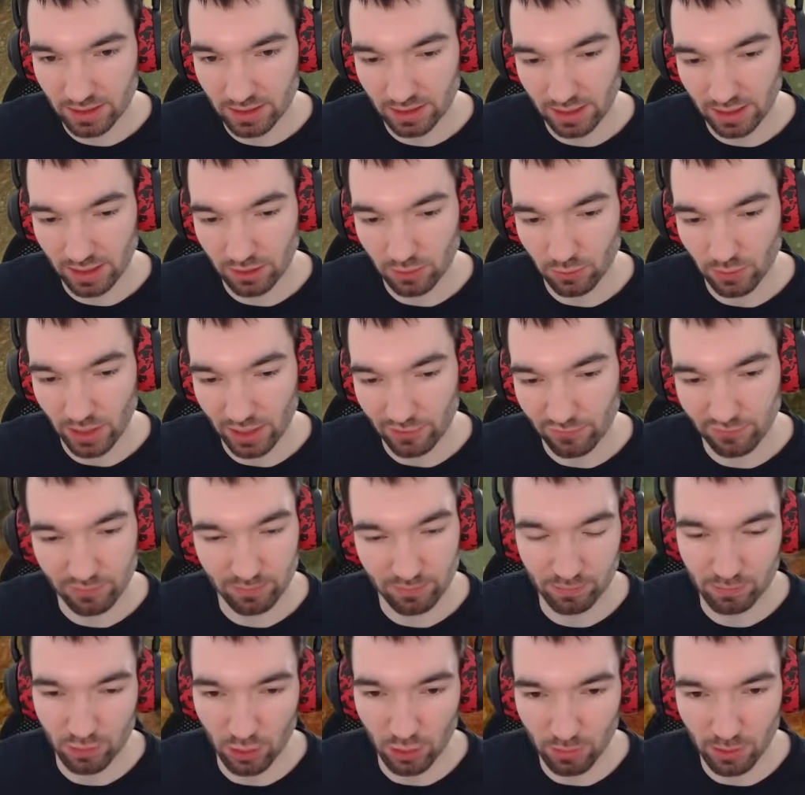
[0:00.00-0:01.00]
And then you have
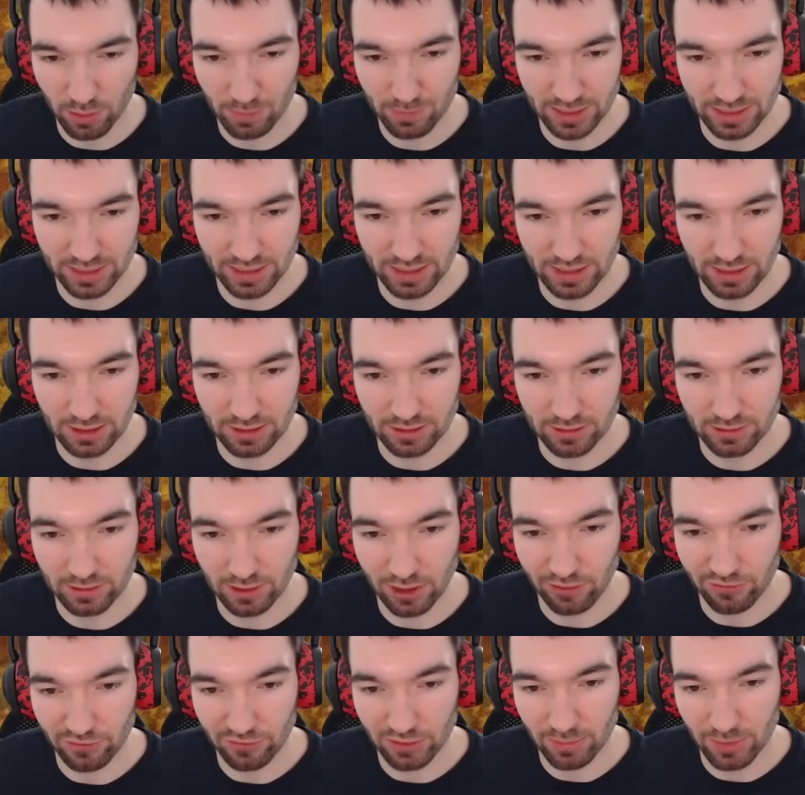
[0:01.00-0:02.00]
probably deal
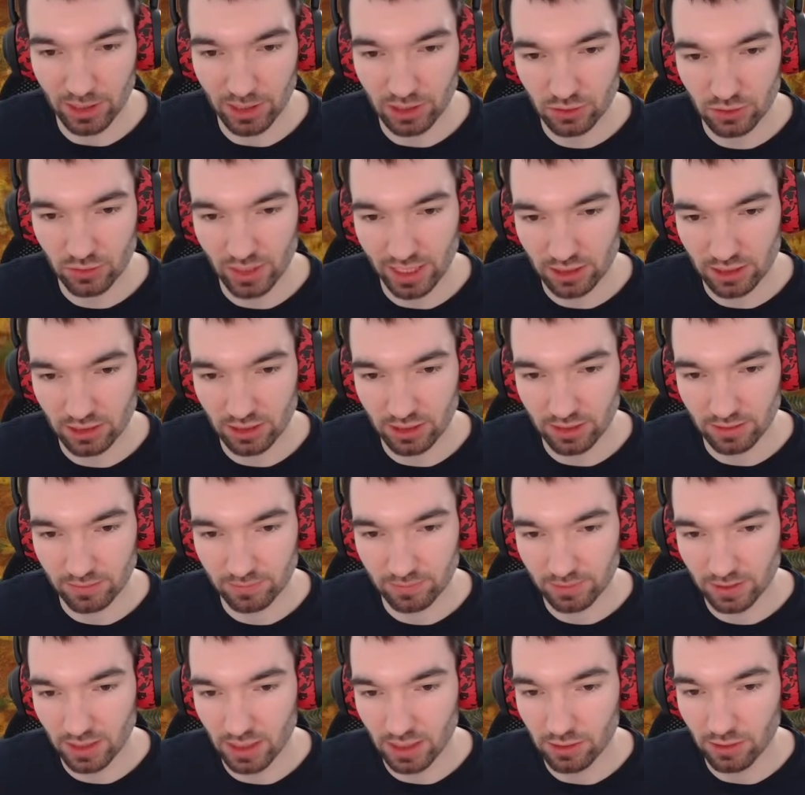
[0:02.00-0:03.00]
enough damage to actually
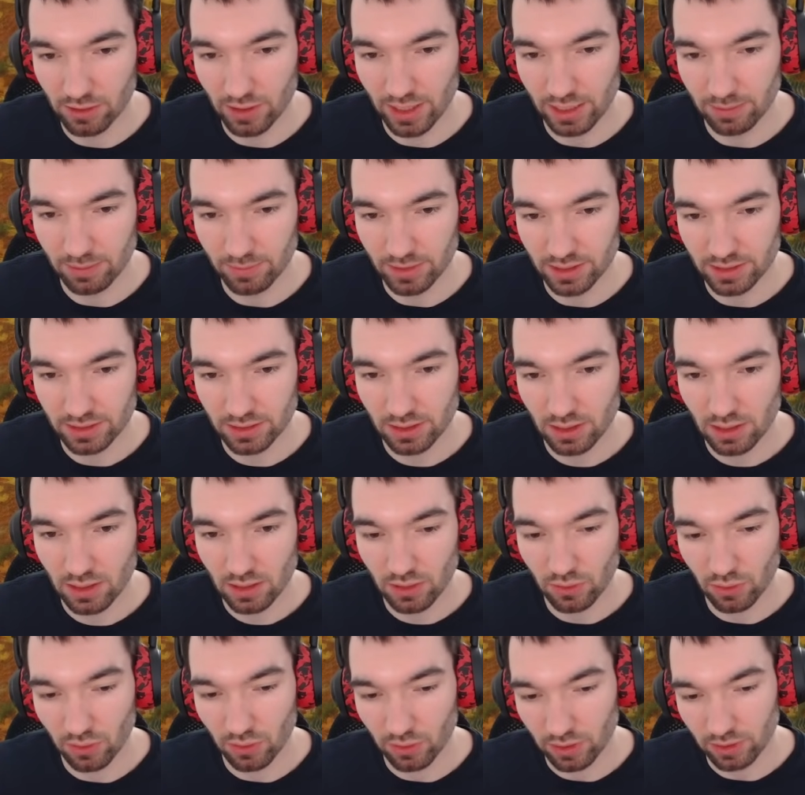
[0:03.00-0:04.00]
kill your enemies.
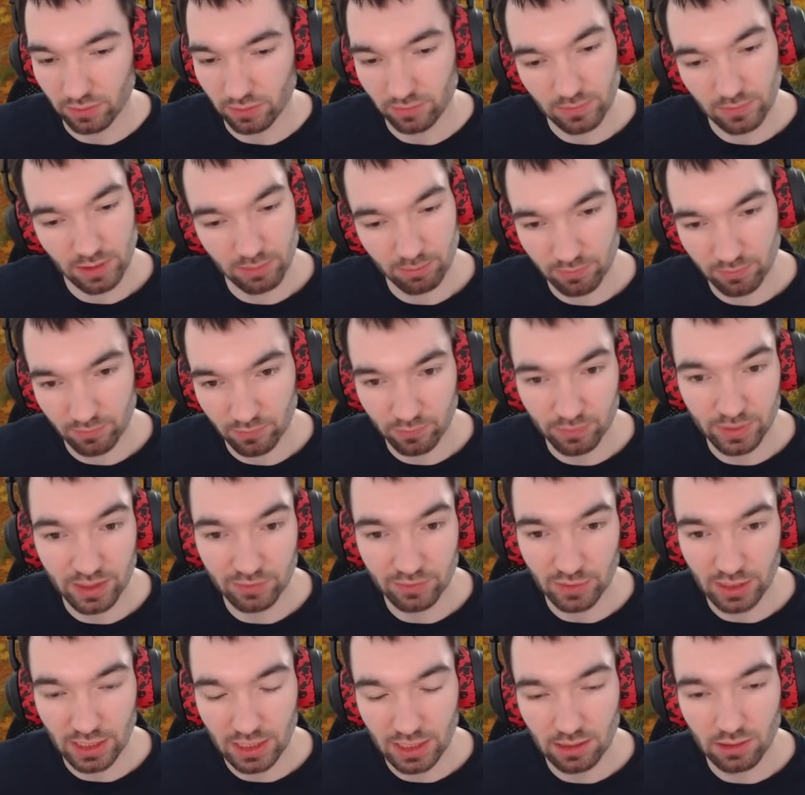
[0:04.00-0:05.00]
Or in
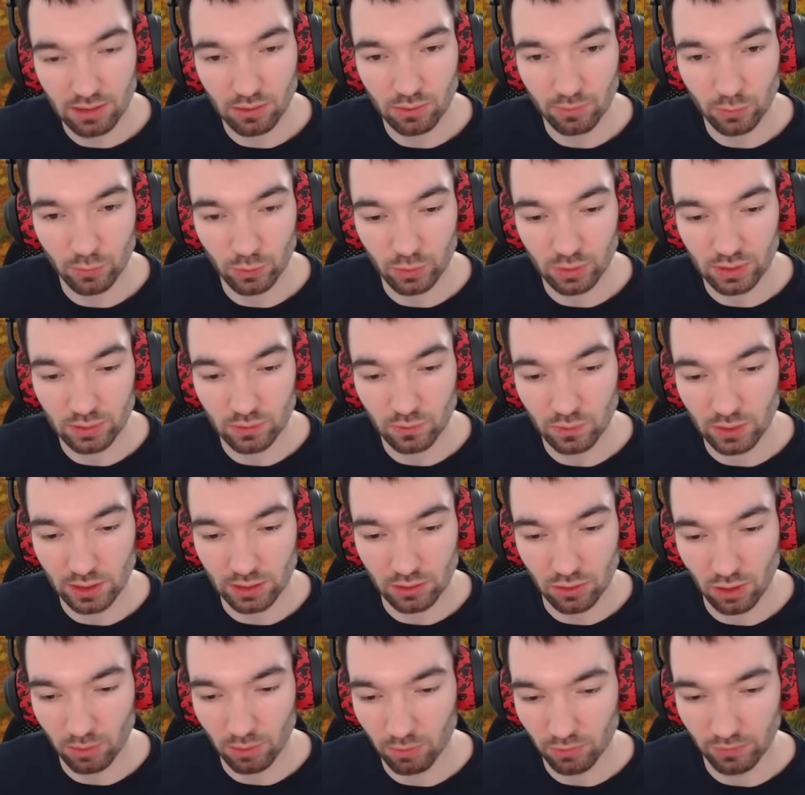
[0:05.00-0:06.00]
PvE, you would do
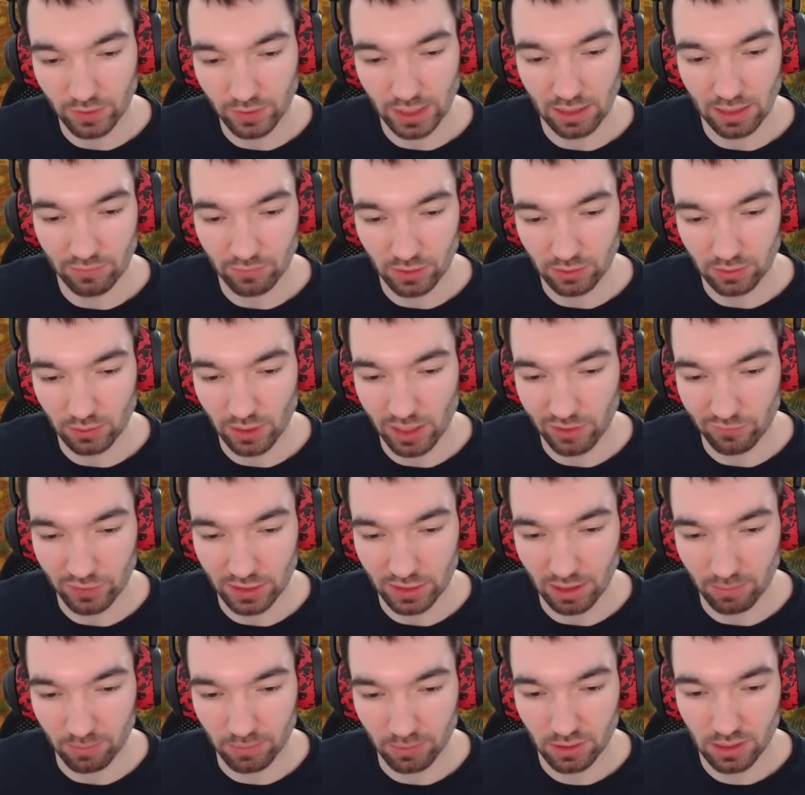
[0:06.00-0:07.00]
that combo whenever you have
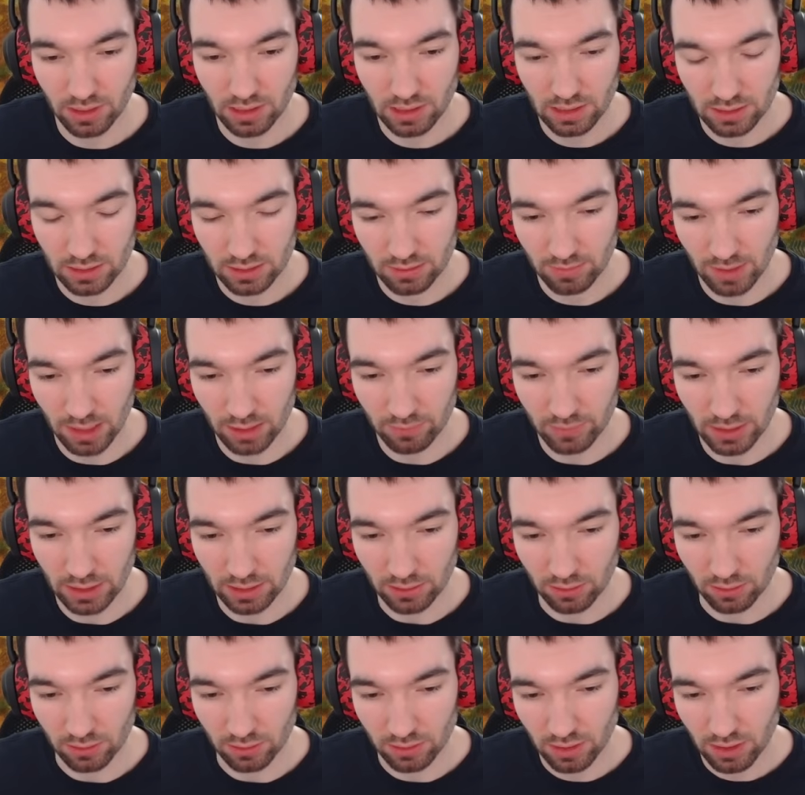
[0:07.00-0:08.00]
it up. It's really,
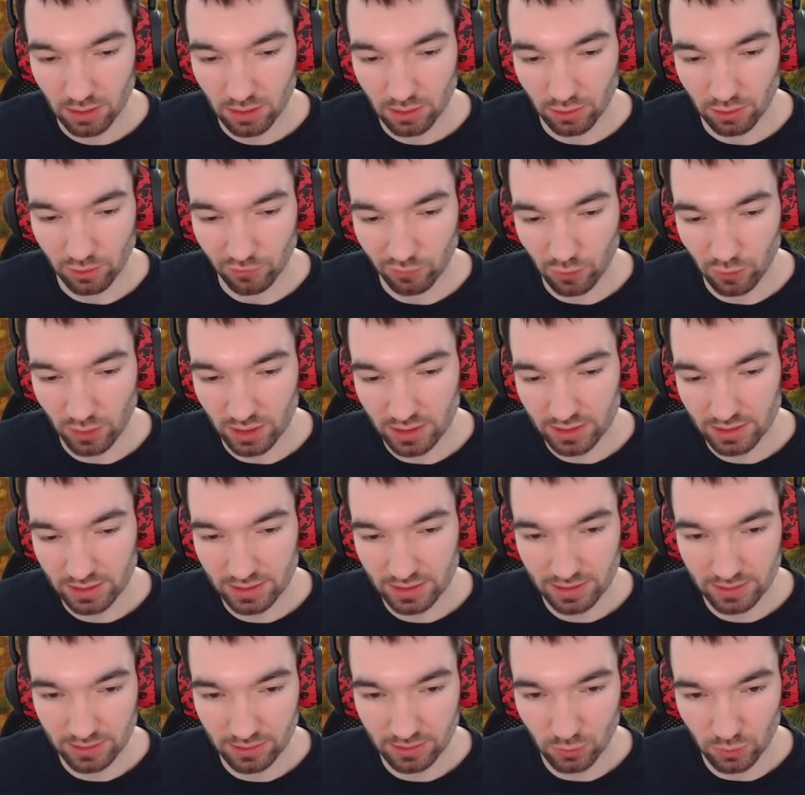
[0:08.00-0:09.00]
really good. And of
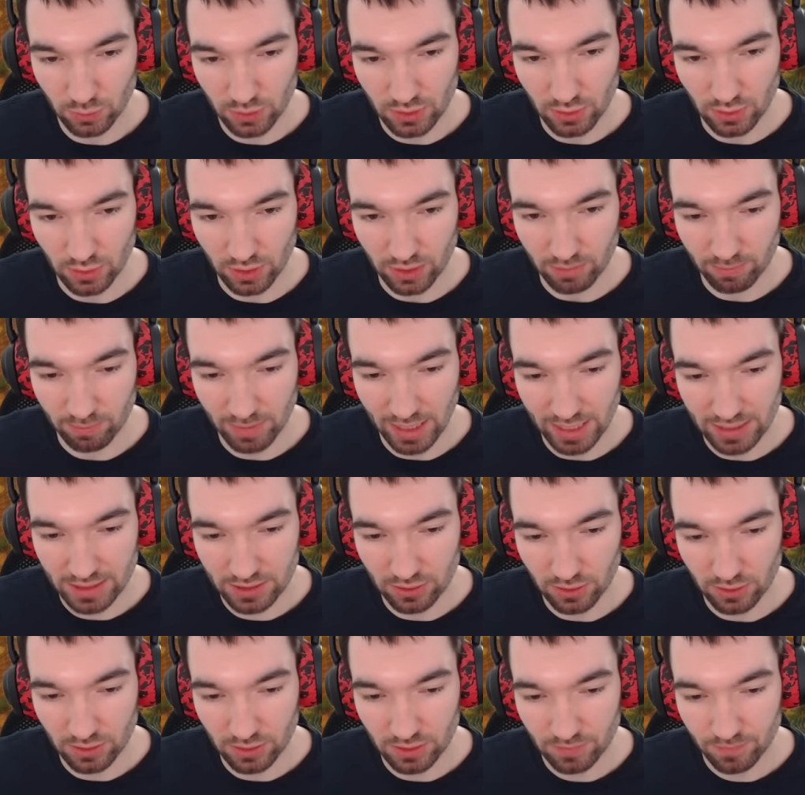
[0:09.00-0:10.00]
course, use your blade
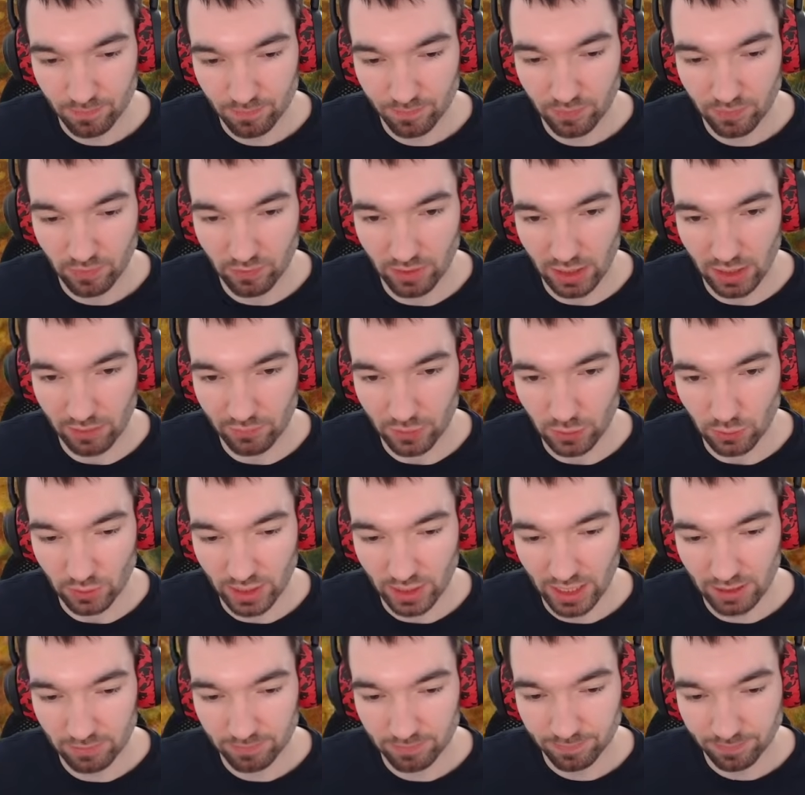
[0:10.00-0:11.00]
songs whenever you
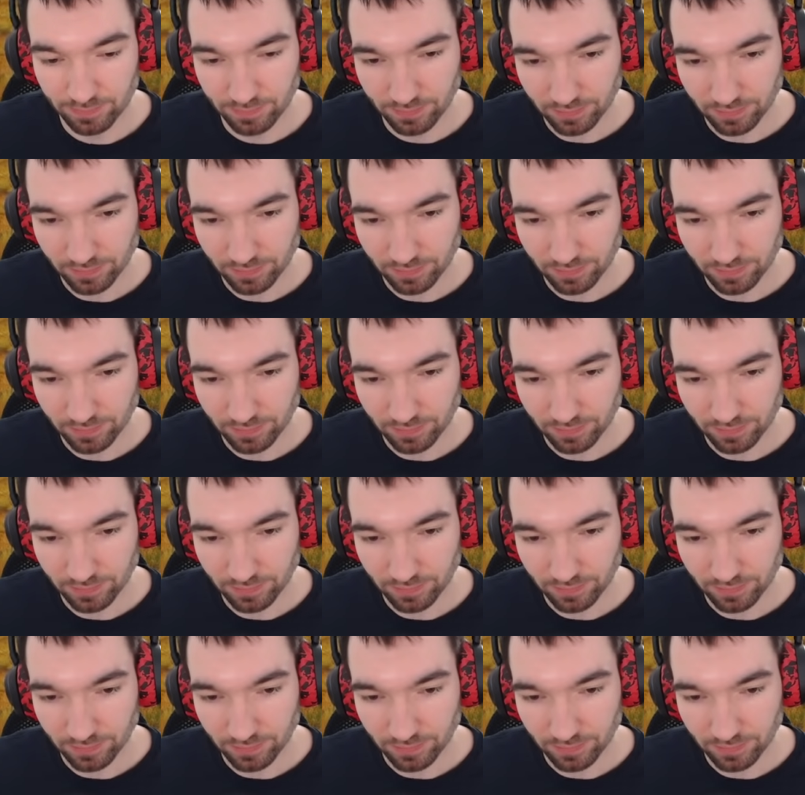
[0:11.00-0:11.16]
can.